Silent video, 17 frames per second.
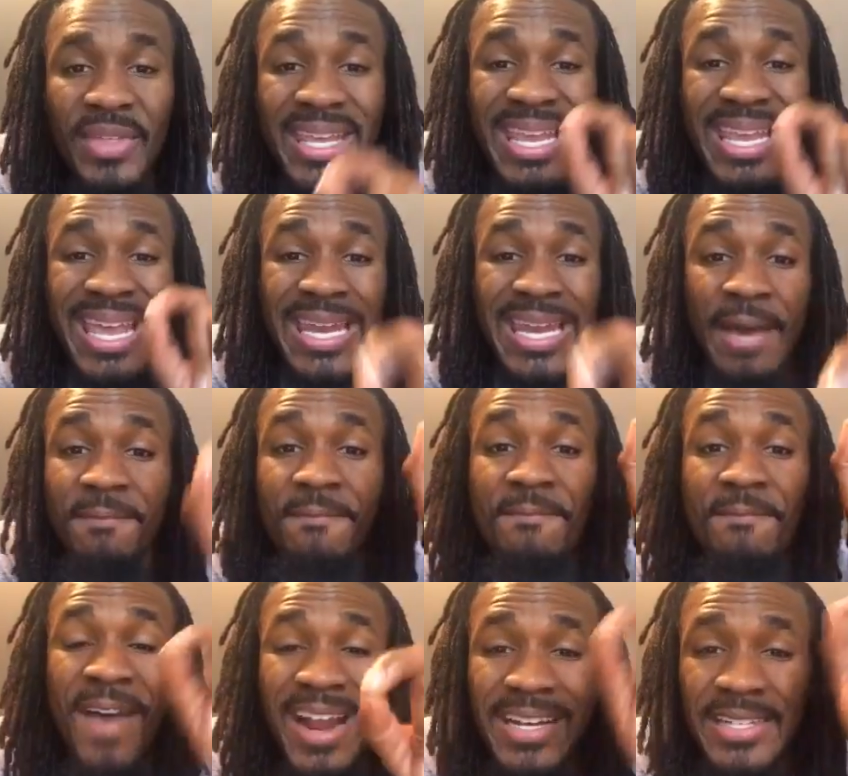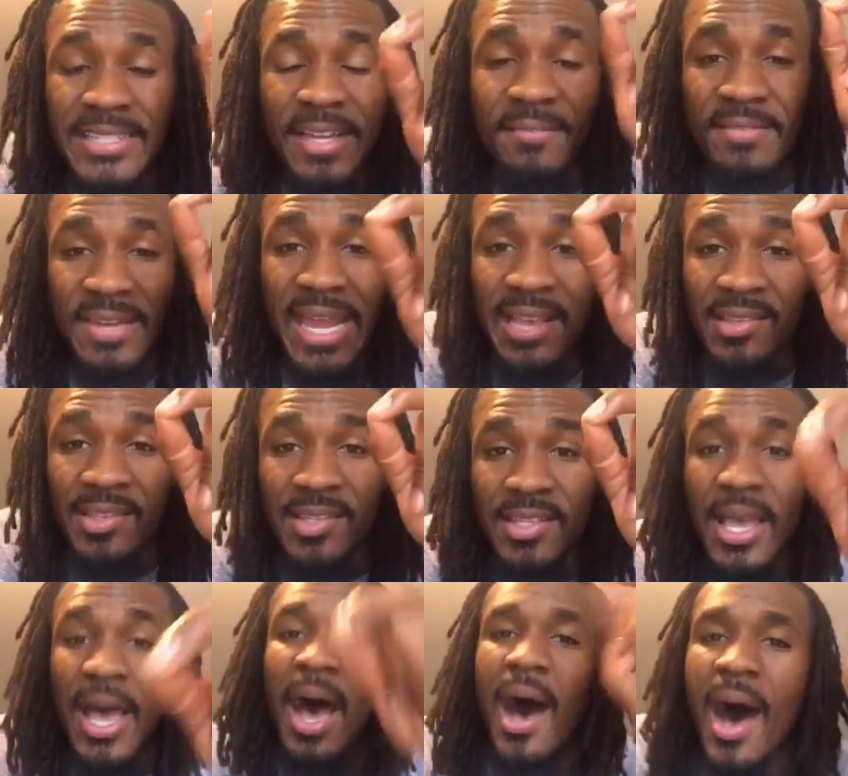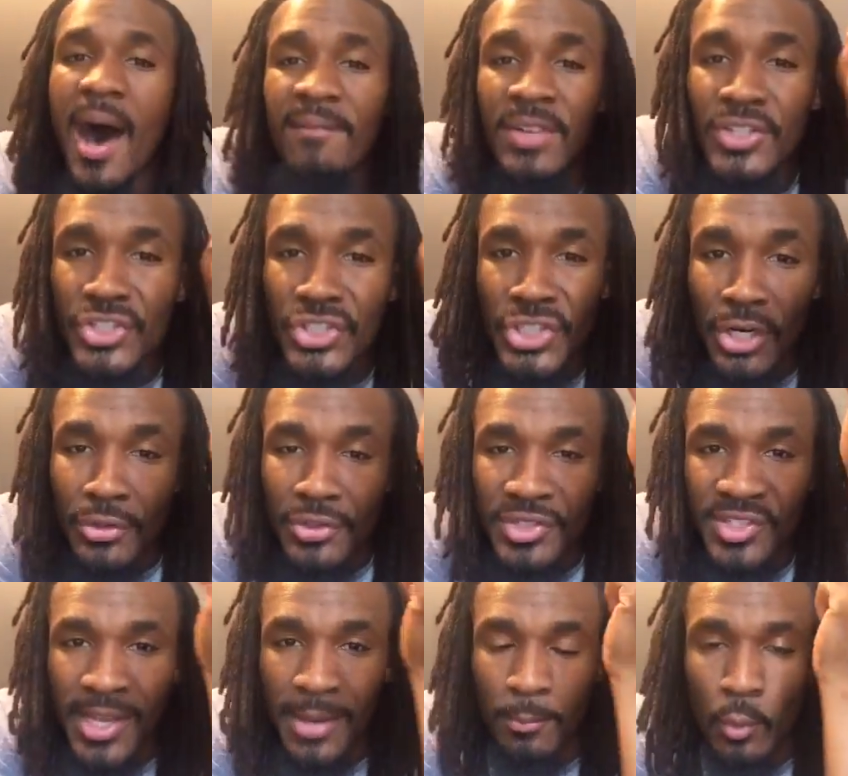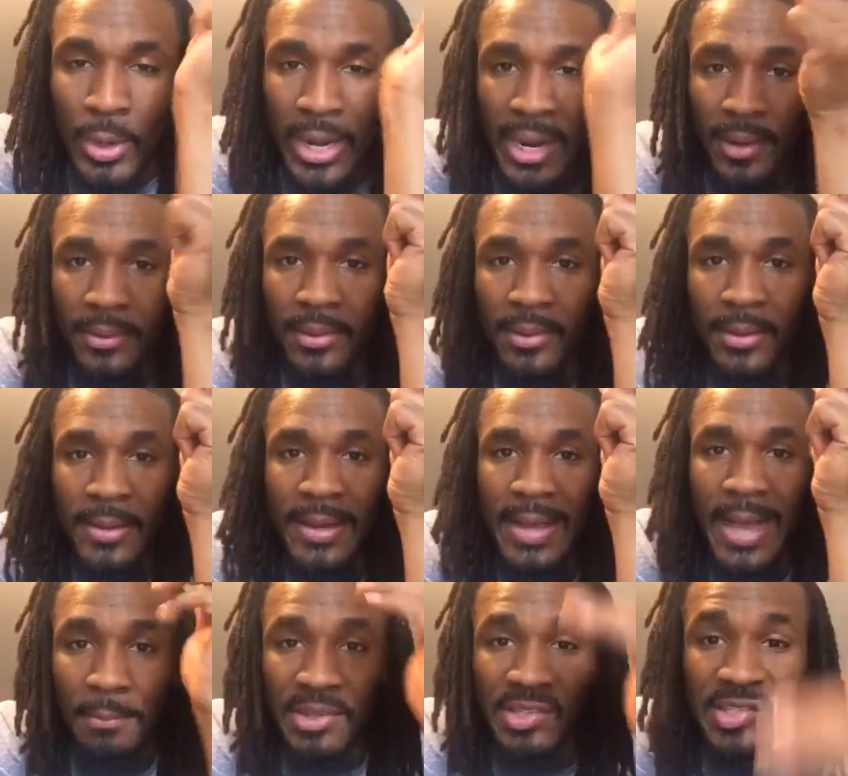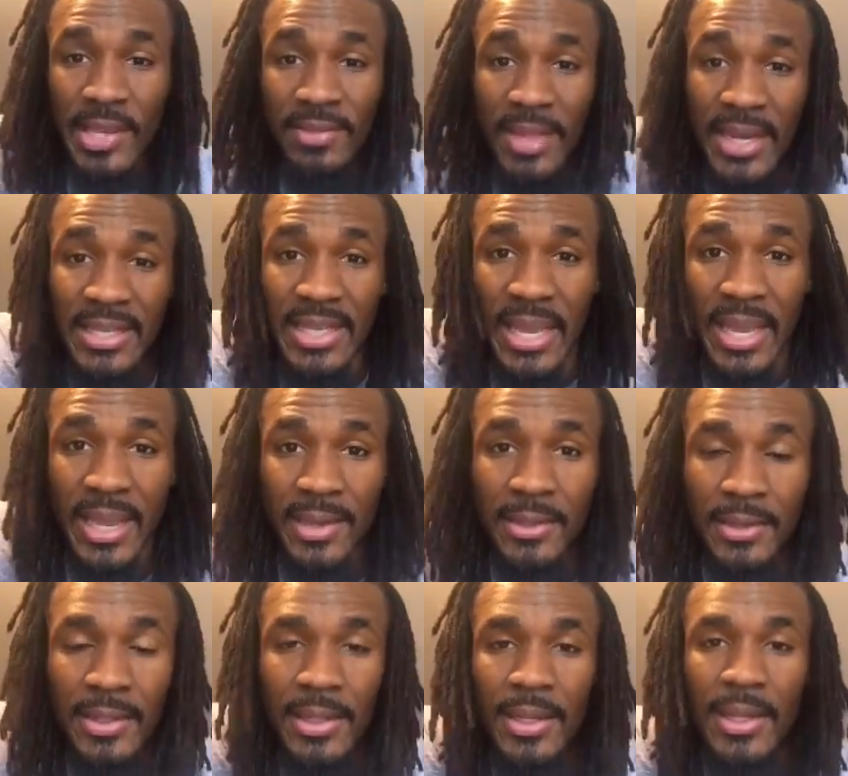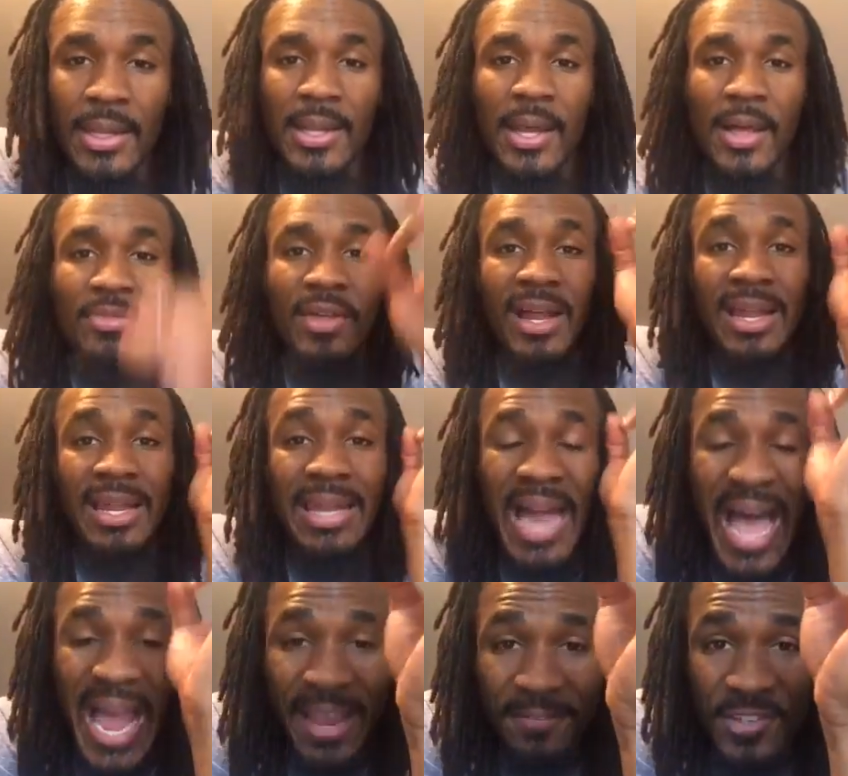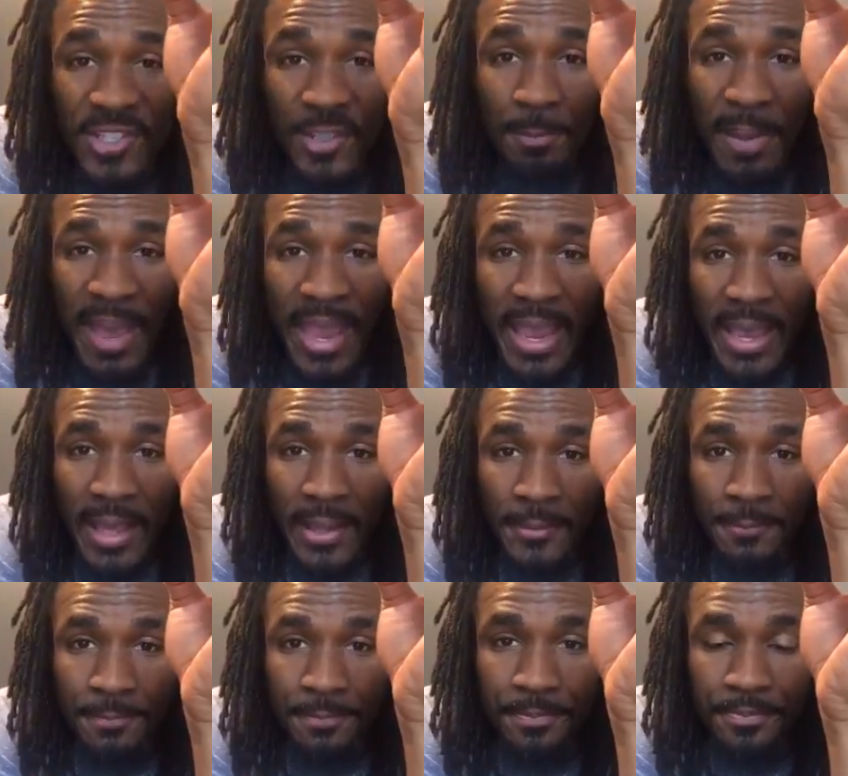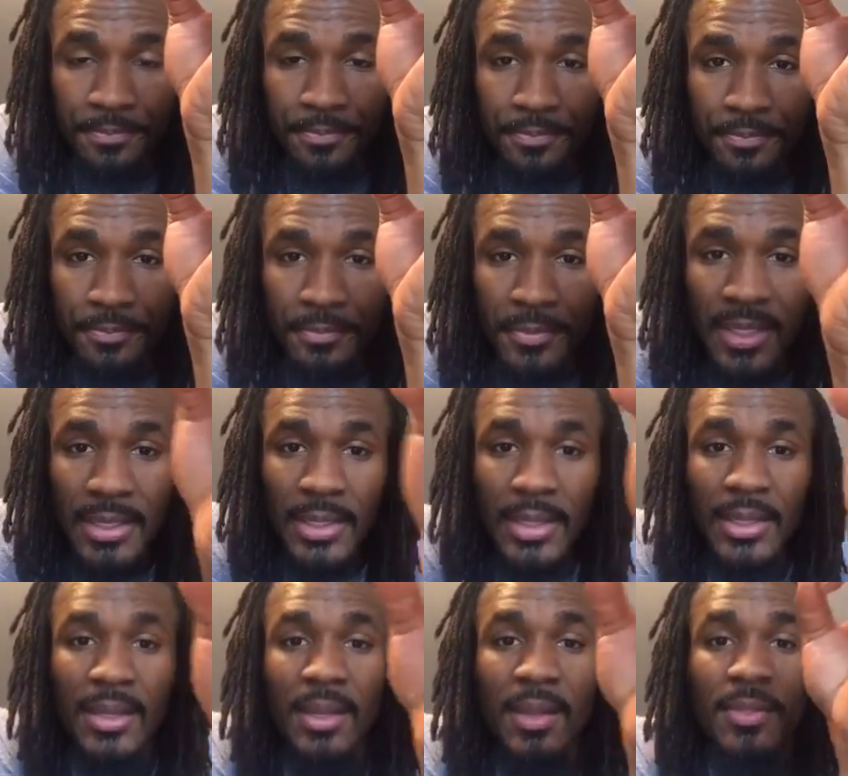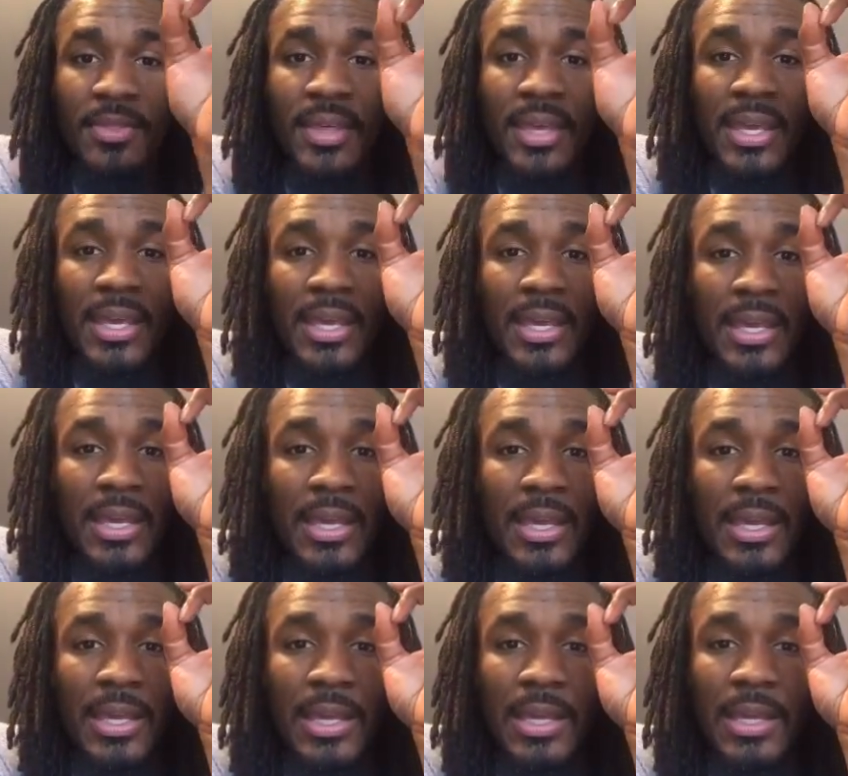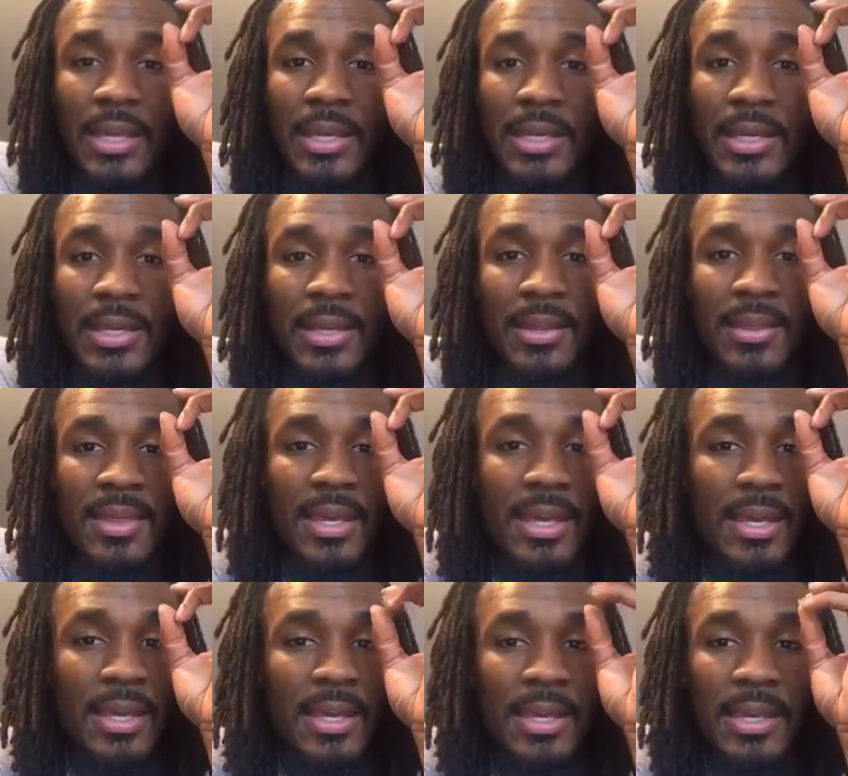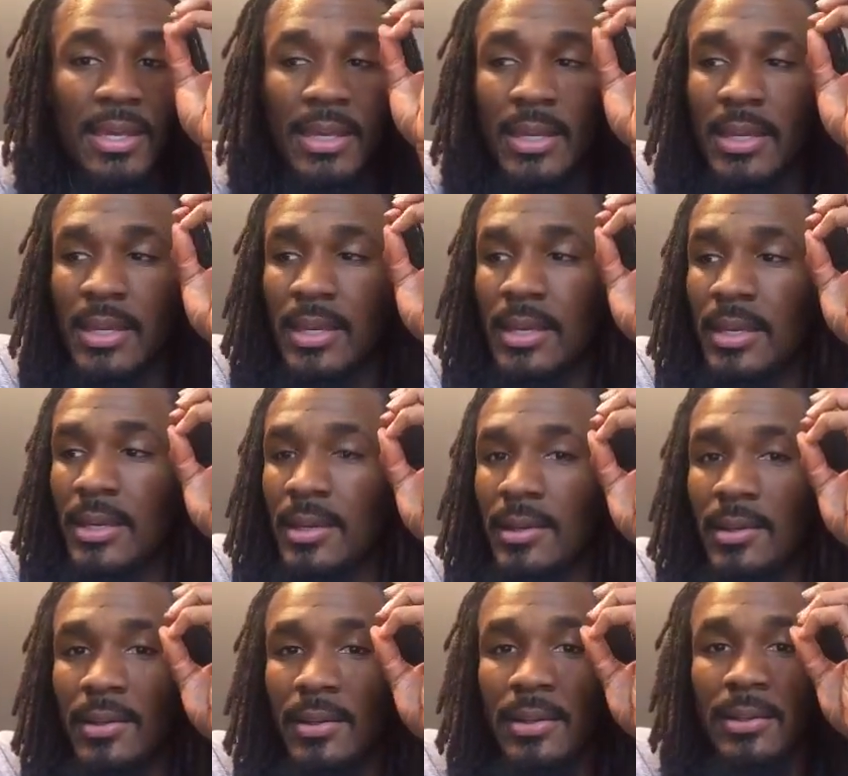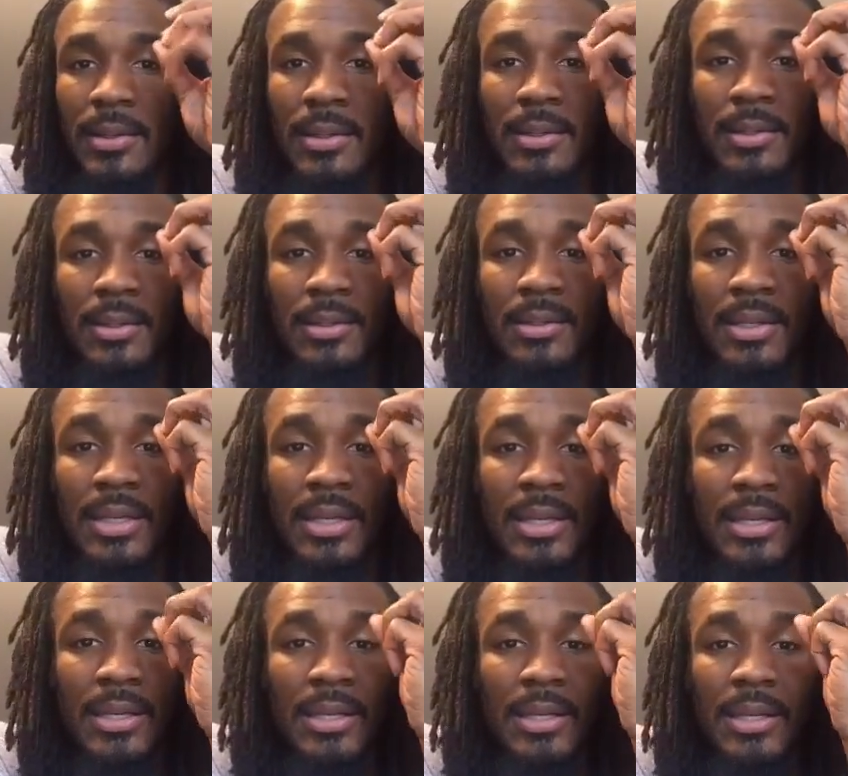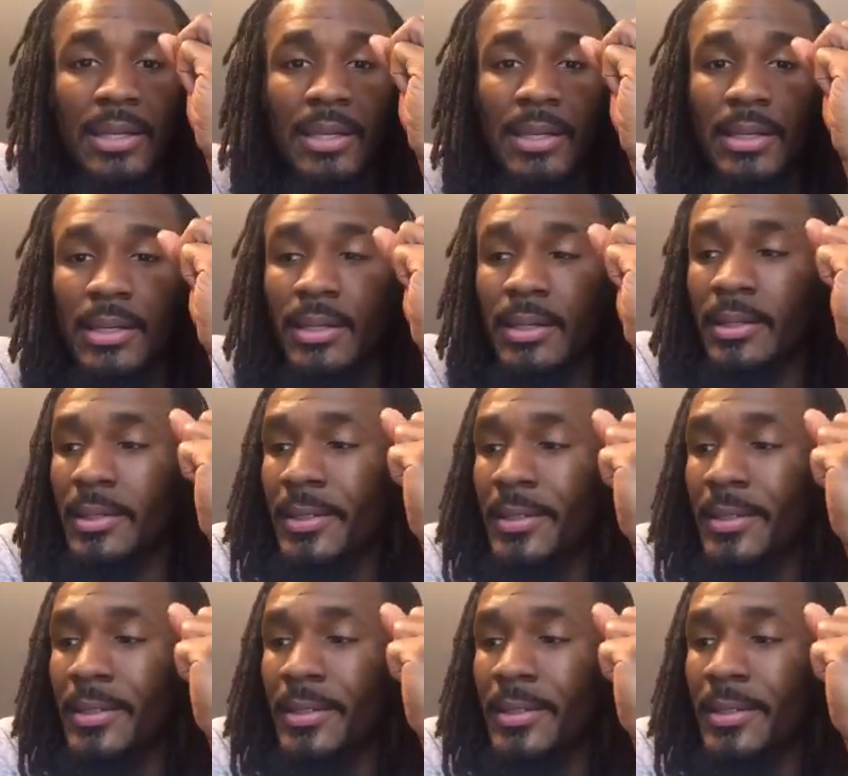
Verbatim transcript: the ineffectiveness of a church somewhere. I'm going to say that again. The lifespan, the, the, the